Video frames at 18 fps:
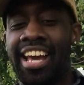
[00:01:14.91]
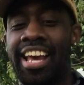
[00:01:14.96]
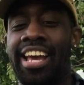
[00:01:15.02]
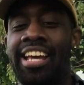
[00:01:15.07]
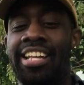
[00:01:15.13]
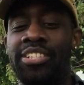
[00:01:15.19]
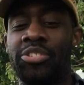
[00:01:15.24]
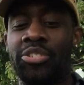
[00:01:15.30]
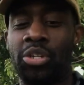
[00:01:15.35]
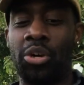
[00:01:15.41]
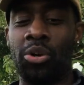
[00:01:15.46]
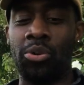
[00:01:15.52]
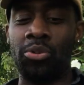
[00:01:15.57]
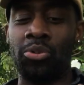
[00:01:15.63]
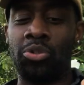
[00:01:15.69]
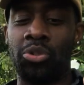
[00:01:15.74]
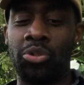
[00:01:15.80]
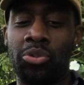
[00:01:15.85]
And so
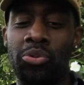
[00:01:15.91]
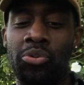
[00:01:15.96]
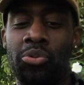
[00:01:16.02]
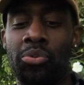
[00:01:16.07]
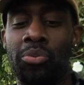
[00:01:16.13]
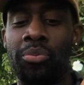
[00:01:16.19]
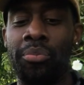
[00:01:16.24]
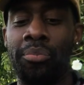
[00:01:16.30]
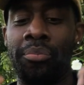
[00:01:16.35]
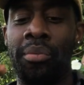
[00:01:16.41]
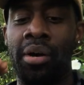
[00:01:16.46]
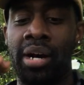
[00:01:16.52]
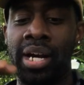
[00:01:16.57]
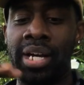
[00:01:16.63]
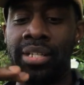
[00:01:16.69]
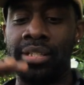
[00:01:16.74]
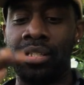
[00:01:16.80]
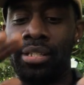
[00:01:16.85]
to
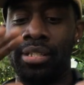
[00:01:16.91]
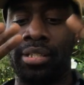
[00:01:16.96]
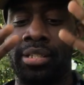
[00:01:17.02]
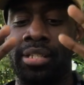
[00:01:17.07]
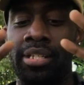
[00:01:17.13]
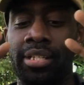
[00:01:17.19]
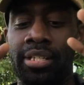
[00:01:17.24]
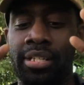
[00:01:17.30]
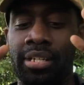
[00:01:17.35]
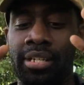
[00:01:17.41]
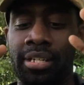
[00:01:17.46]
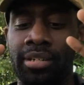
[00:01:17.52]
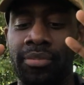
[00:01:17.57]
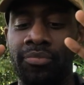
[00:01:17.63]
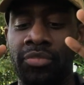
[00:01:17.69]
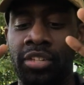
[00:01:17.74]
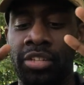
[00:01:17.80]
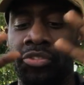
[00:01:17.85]
mind the uh,
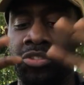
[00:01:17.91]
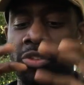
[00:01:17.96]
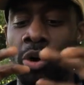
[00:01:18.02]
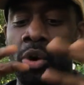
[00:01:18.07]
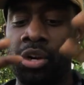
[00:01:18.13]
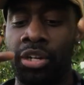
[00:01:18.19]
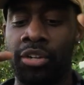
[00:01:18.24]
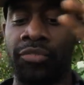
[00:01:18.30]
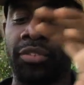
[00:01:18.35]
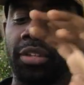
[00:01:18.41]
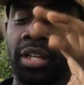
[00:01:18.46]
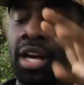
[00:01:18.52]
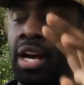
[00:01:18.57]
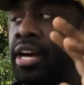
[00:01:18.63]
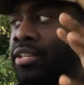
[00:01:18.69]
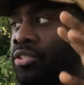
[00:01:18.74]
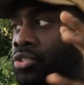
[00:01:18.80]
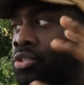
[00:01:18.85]
the thought of the
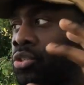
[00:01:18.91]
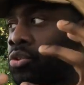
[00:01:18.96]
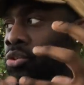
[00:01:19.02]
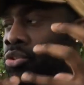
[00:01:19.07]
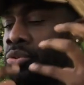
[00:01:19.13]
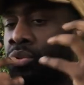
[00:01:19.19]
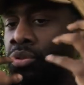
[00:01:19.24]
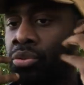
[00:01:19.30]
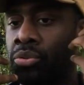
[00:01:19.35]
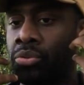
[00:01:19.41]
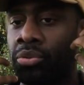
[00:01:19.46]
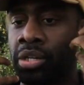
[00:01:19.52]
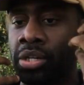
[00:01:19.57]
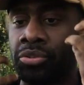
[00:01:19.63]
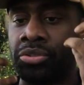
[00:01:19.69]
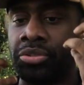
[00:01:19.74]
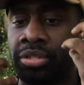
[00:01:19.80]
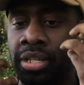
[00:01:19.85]
line, so you you
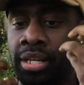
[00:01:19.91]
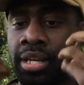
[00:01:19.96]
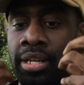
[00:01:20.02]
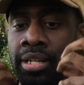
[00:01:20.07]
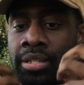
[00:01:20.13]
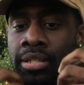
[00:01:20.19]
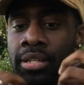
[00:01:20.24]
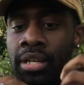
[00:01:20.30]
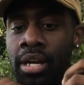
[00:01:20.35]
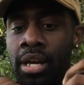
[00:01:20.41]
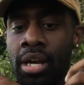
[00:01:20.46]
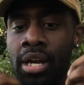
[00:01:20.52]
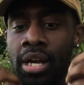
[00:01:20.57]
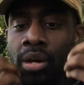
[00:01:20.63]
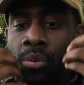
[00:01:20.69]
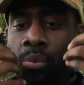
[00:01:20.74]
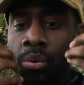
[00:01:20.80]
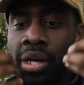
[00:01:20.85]
understand
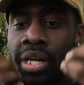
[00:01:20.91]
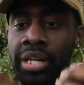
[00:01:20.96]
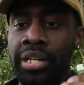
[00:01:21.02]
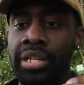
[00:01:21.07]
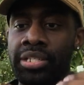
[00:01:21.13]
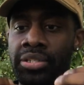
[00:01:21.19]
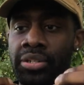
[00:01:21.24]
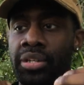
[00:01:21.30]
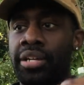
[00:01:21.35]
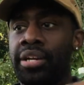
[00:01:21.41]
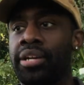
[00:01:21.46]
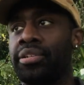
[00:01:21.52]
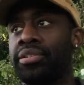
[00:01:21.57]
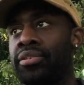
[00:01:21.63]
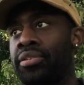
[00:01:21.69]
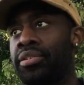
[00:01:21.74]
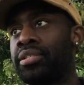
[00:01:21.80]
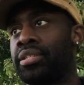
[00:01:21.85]
what it is your
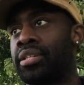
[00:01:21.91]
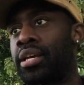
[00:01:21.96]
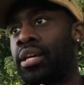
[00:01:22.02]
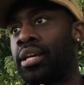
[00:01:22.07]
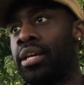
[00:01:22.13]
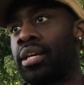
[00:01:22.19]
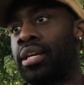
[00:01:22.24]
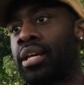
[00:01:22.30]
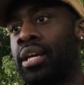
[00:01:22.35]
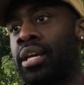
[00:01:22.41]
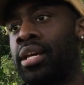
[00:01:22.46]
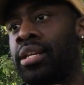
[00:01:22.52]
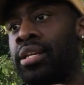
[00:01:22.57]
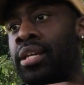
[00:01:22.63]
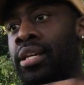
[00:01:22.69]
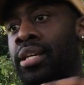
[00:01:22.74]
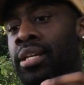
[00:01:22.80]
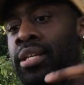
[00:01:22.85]
character is saying and,
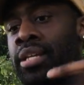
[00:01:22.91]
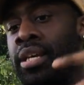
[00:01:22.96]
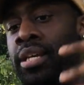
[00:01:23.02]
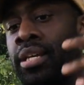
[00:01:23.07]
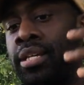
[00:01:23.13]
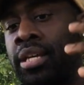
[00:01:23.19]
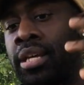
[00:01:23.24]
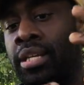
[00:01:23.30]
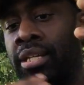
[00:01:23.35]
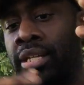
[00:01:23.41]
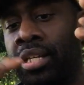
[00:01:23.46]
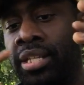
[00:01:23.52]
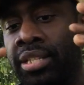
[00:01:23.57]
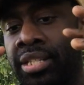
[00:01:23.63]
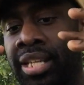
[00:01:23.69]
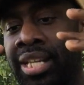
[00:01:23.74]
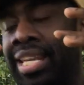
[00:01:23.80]
and, and, and get the